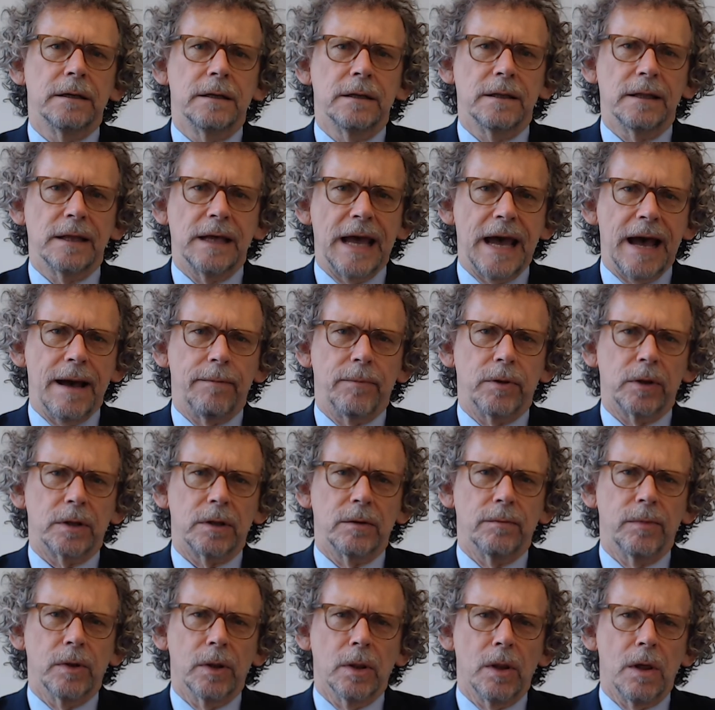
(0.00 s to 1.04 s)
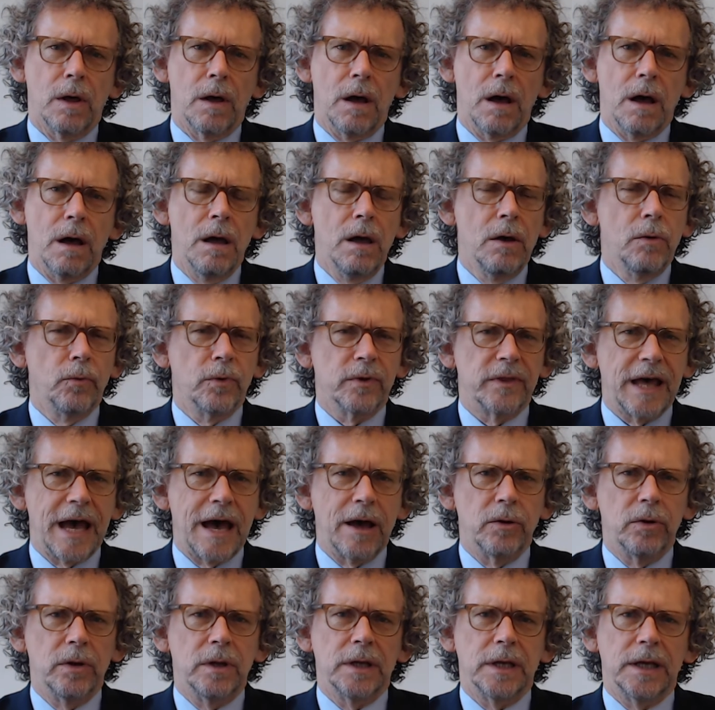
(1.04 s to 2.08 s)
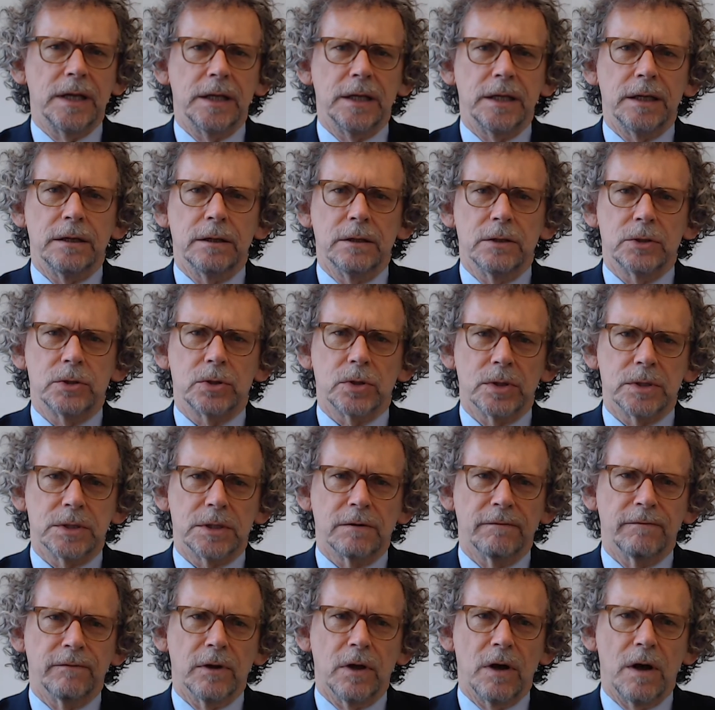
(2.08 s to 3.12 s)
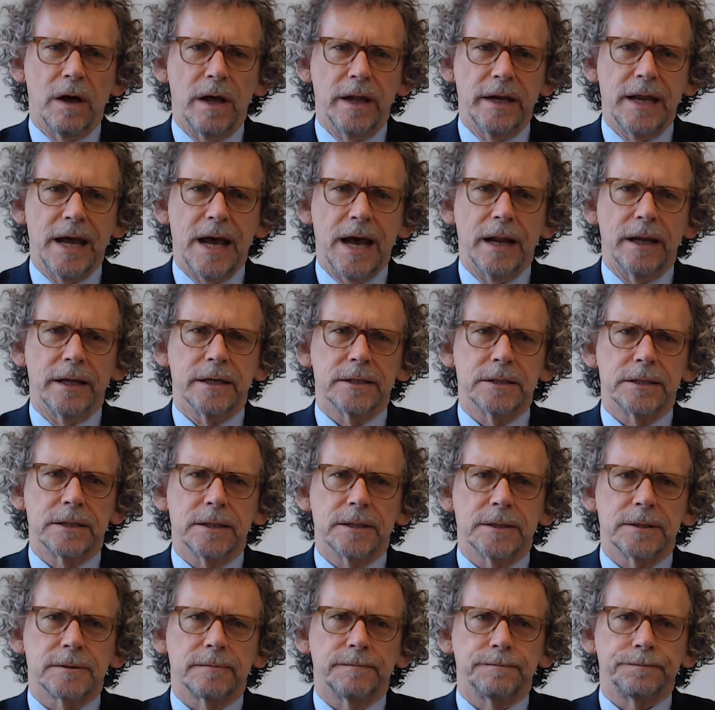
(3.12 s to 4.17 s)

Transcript: the applicable law without any choice of law analysis.